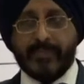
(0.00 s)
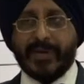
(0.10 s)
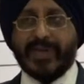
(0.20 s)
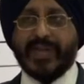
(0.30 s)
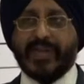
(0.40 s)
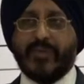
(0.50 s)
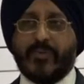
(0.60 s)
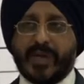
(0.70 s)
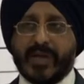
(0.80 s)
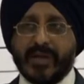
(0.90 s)
building in
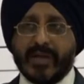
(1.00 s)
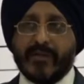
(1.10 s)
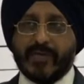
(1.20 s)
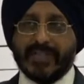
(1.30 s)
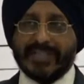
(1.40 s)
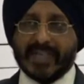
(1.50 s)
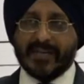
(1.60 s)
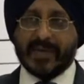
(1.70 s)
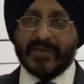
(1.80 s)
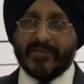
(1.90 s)
Dubai, which has come
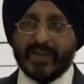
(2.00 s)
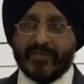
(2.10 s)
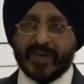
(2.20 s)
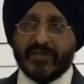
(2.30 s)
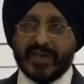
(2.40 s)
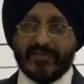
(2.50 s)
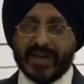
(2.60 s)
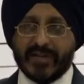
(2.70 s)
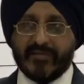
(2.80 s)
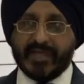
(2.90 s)
up where we have
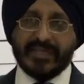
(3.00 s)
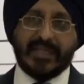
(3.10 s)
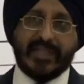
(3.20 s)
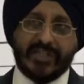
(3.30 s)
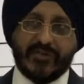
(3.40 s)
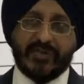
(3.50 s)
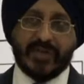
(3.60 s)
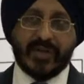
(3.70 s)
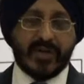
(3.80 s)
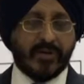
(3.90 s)
very recently
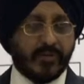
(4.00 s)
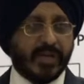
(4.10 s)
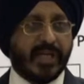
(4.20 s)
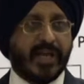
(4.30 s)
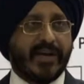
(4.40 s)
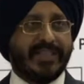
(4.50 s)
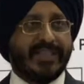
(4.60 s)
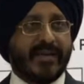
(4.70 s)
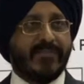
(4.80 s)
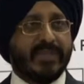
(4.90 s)
shifted, 20 acres
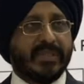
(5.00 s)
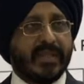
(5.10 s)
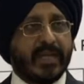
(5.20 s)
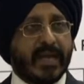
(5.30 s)
campus,